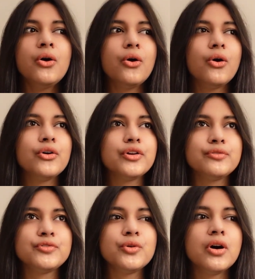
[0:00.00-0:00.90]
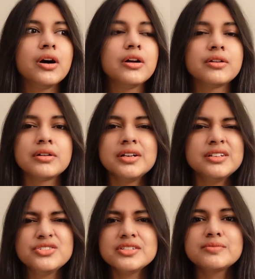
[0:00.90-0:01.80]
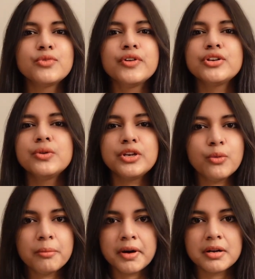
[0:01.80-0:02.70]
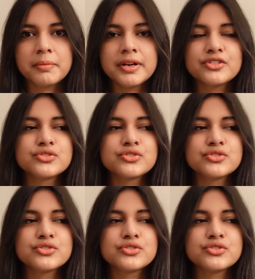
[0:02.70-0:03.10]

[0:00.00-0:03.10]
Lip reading: or if you are just moving to a new apartment.